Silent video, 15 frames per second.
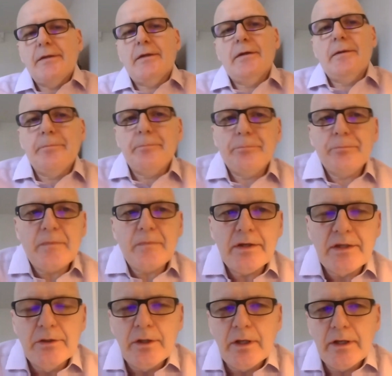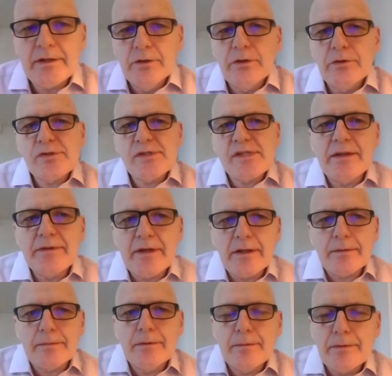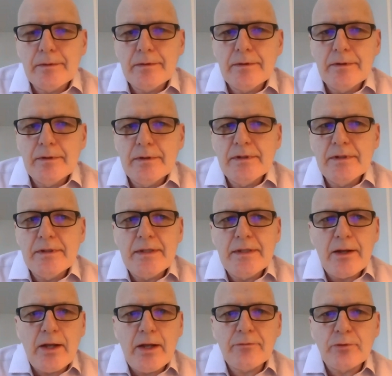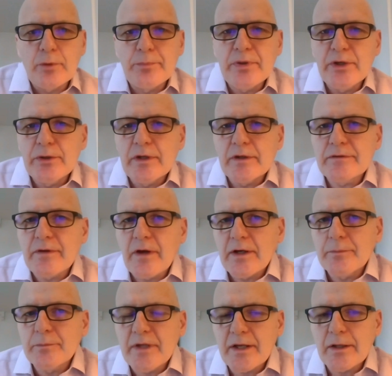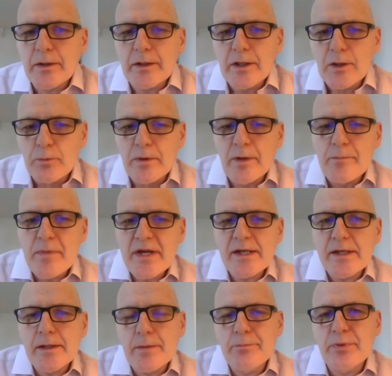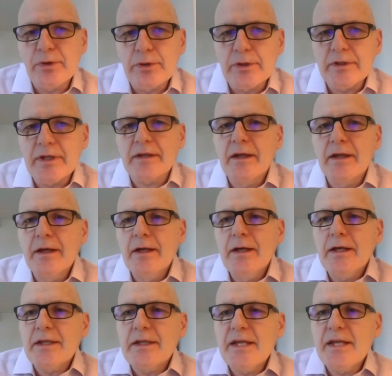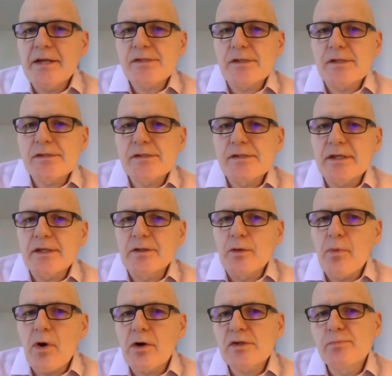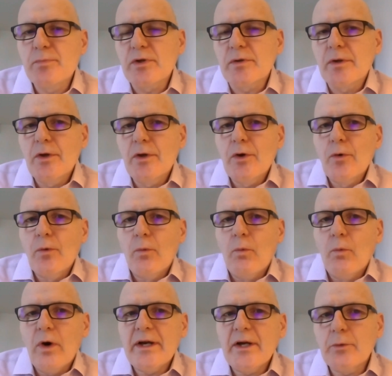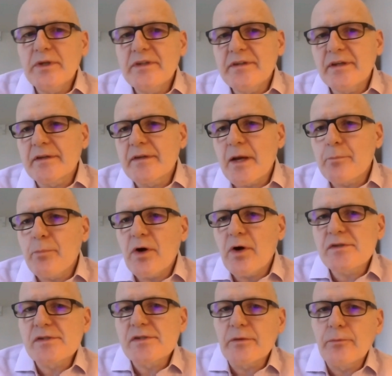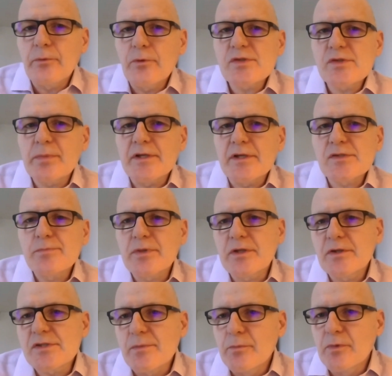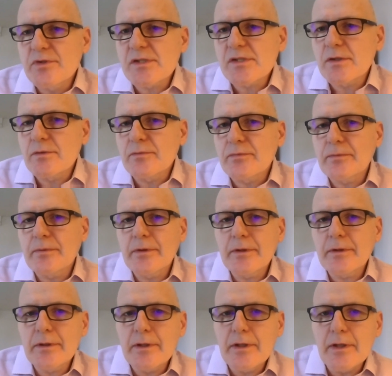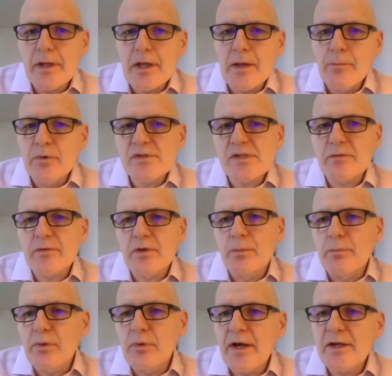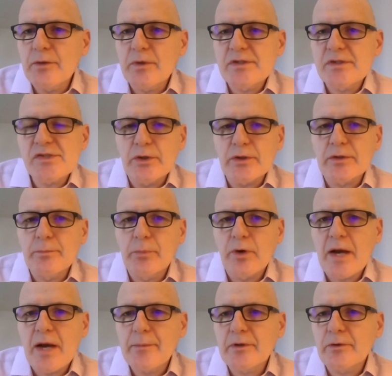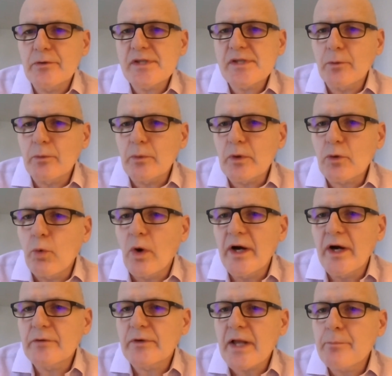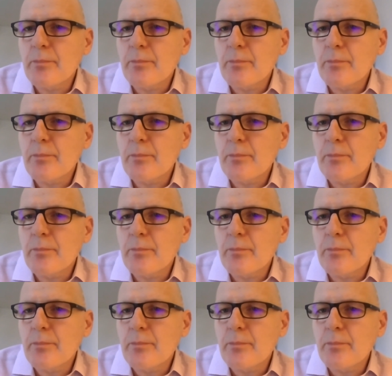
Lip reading: I can understand that after a period of time that it may appear that yes, it's ticking the box, but why are we ticking that box in the first place? Because it must have complied with certain parameters that were required for that